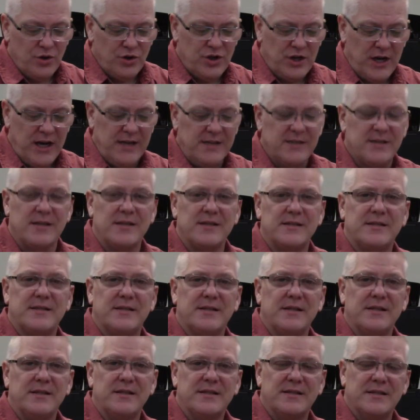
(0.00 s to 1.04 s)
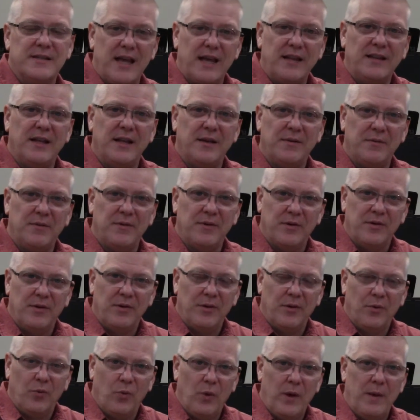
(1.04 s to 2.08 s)
Jesus said that
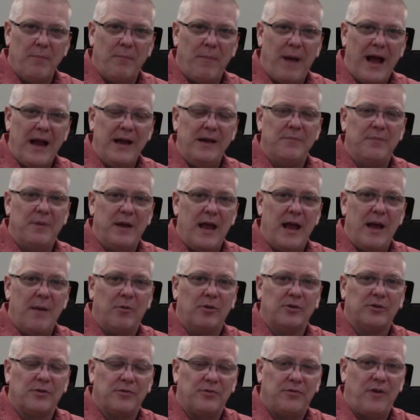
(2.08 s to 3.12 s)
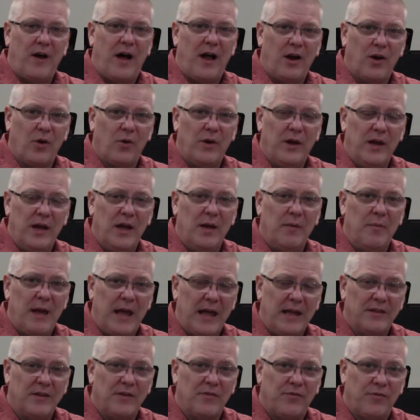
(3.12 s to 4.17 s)
we might be able to follow him,
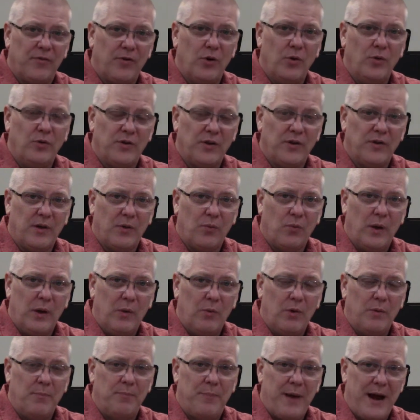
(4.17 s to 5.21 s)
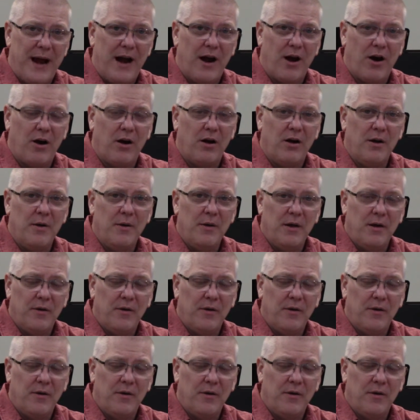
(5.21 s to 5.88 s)
and the fruit that we would bear